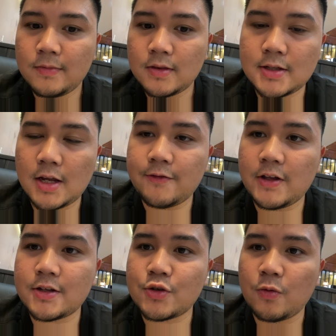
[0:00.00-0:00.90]
It's kind of
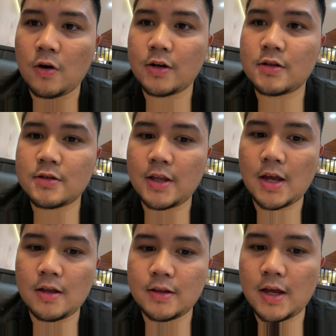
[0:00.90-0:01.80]
like Schwartz. They,
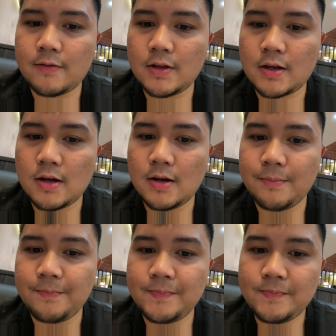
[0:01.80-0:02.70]
have, they have like um,
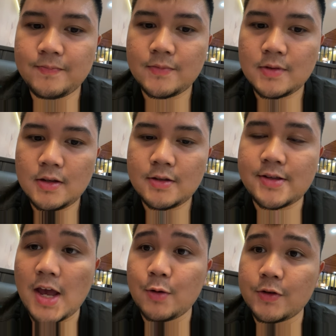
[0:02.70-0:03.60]

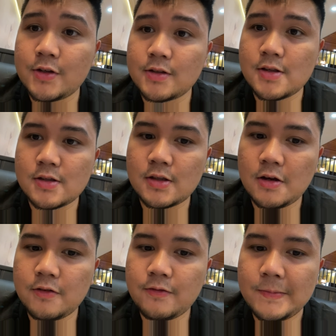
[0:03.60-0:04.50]
sandwiches and
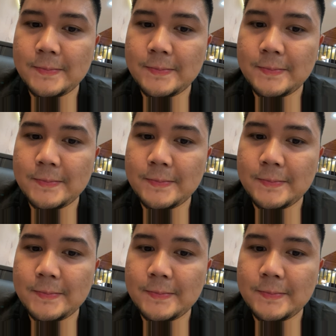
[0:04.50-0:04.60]
stuff.